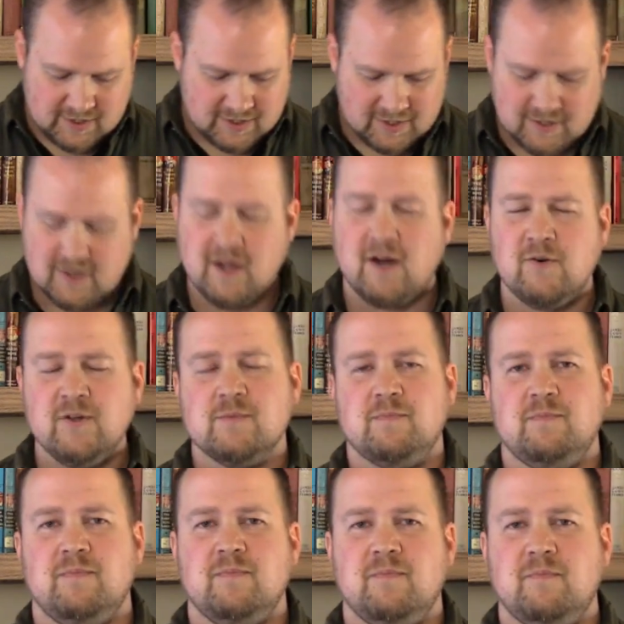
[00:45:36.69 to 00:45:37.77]
It always
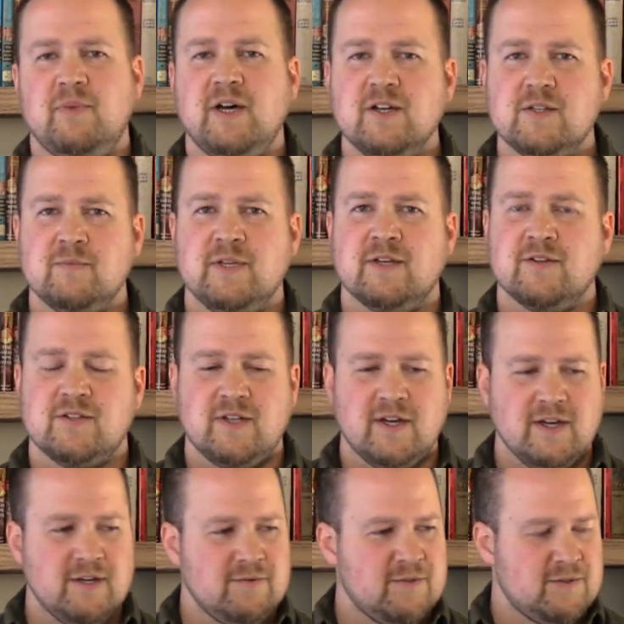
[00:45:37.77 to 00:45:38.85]
bugs me. I was
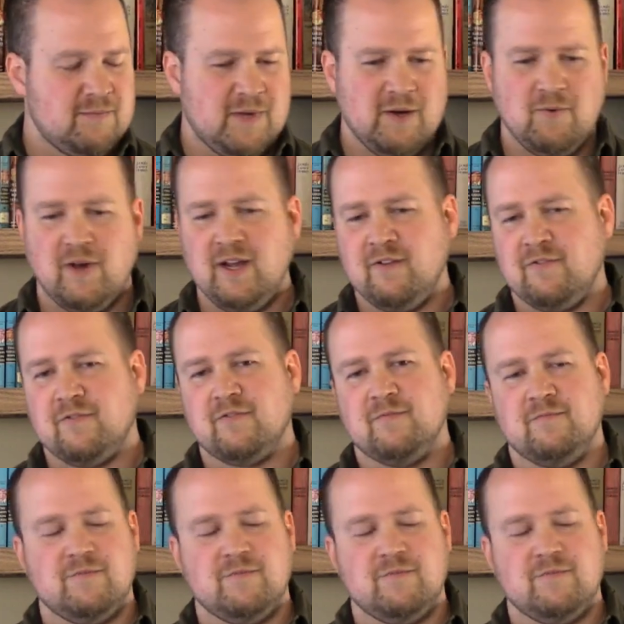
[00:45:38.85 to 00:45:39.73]
talking with my wife.